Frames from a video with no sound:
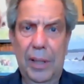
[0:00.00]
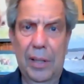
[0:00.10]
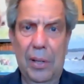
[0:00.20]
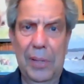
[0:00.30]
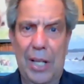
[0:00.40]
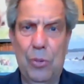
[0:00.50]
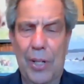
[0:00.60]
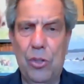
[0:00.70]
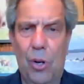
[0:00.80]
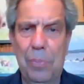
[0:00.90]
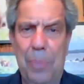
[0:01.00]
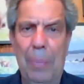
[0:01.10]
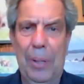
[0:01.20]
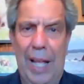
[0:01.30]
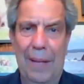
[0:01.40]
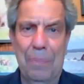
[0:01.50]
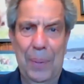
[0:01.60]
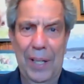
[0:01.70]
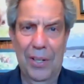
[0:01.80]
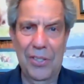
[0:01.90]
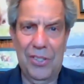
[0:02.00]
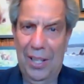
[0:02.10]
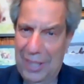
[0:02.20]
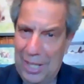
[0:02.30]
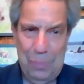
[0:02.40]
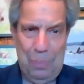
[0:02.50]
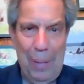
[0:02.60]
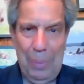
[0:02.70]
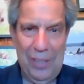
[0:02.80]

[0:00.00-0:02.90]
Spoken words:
You know, and that's why it's called bubble net, because these